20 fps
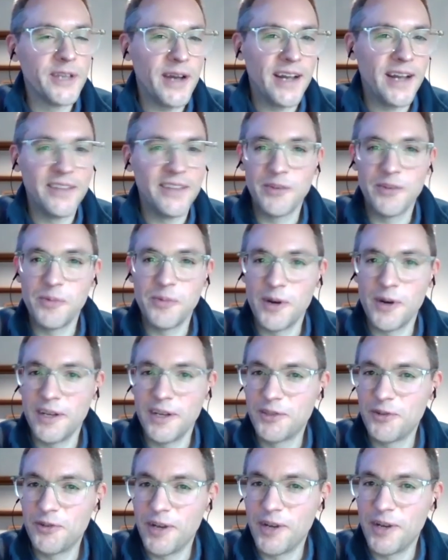I also had
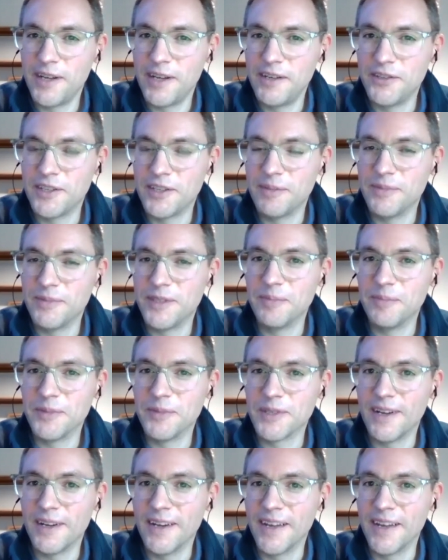some quite strange
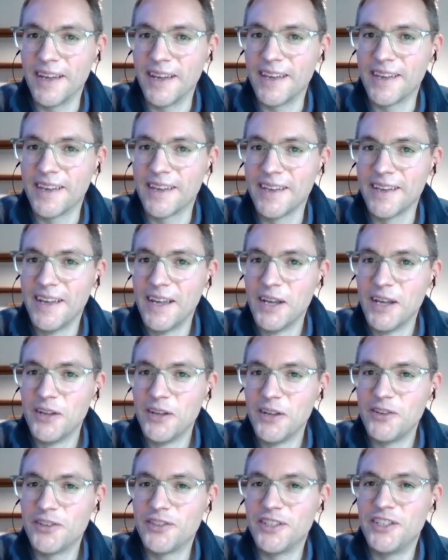symptoms like
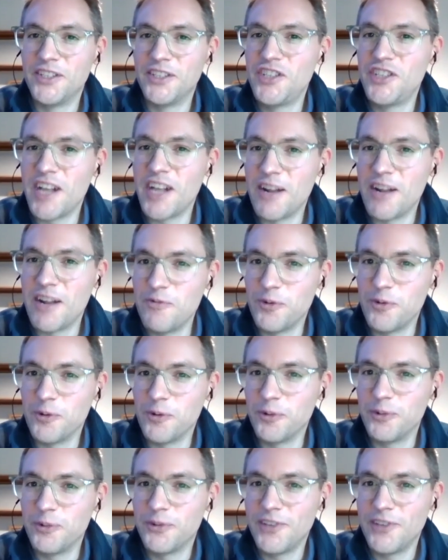just the
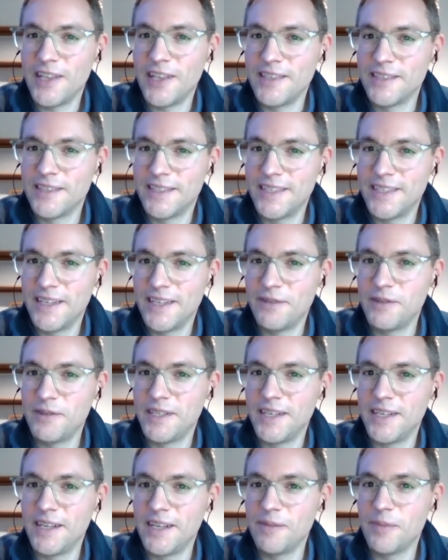general
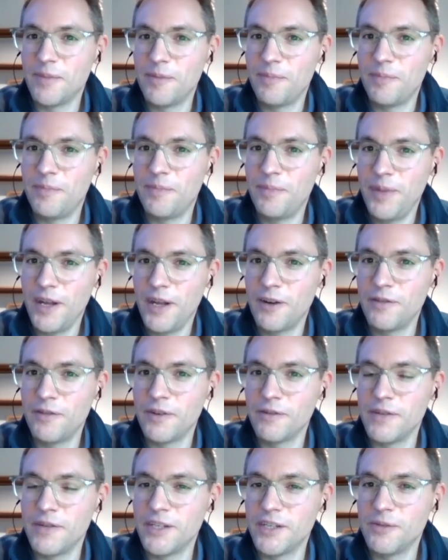sensitivity in my
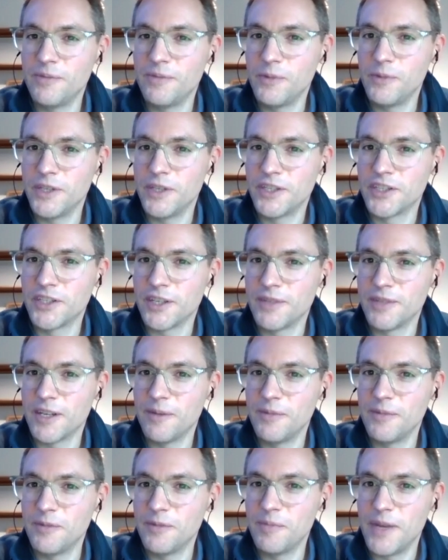pelvic region, which
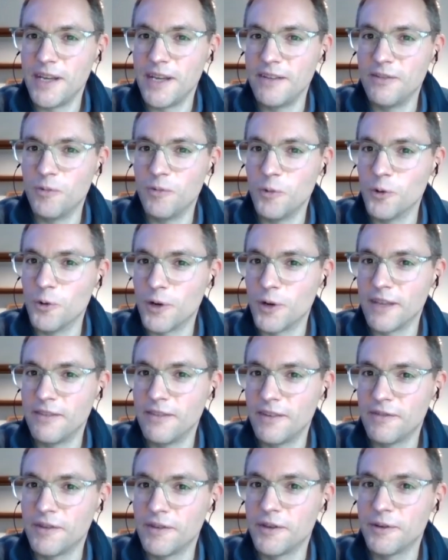sometimes made walking
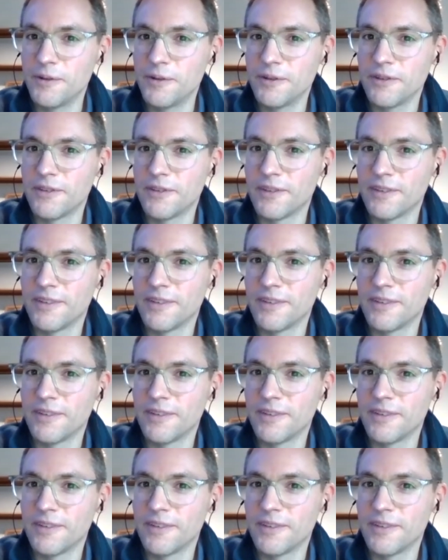difficult.